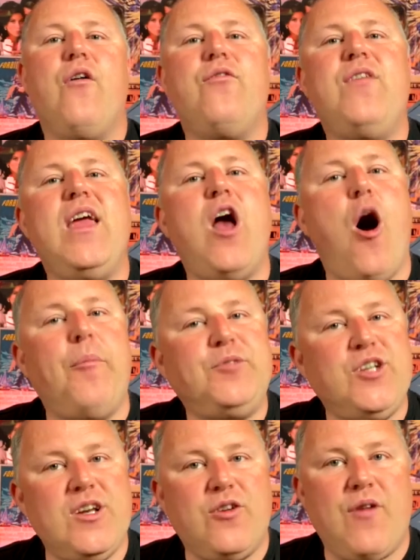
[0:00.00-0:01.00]
The
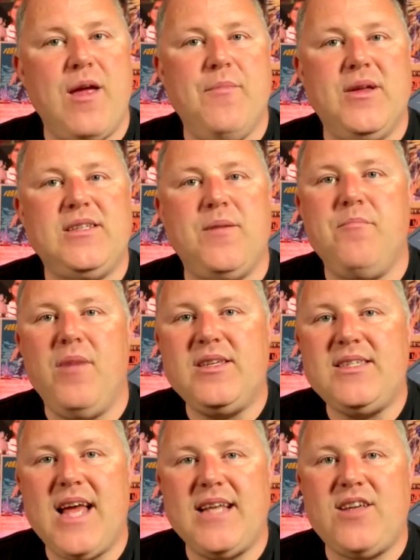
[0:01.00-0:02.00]
option agreement must
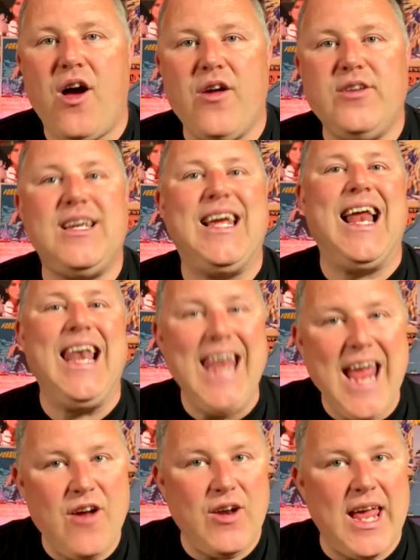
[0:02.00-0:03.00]
set out
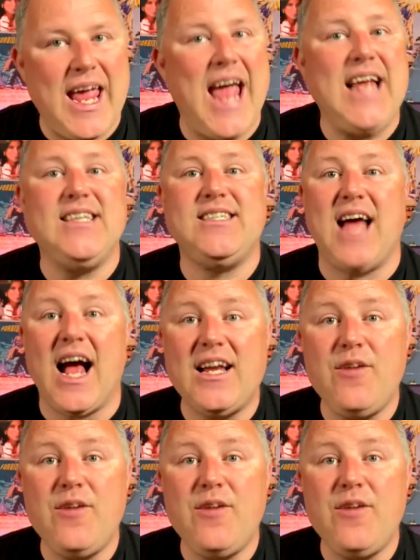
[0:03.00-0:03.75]
clearly exactly